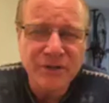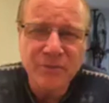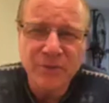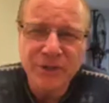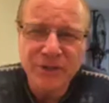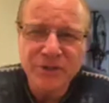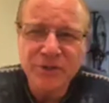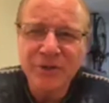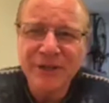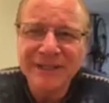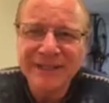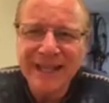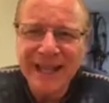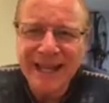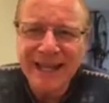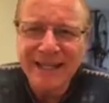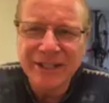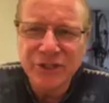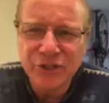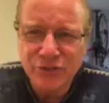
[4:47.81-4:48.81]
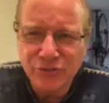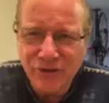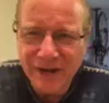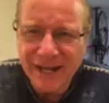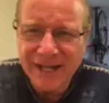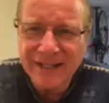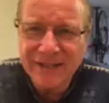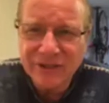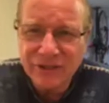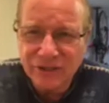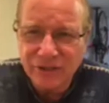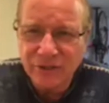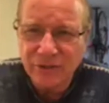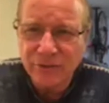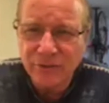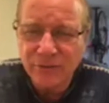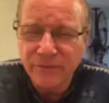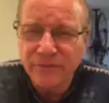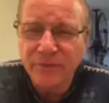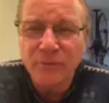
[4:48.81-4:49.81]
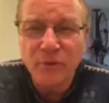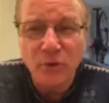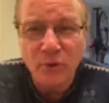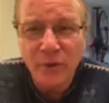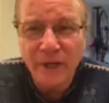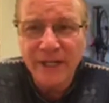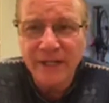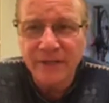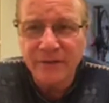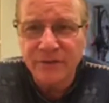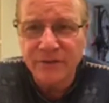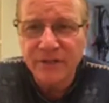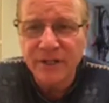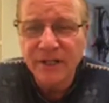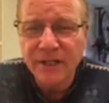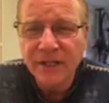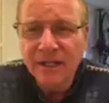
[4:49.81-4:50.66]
which you could take a train to from Queens.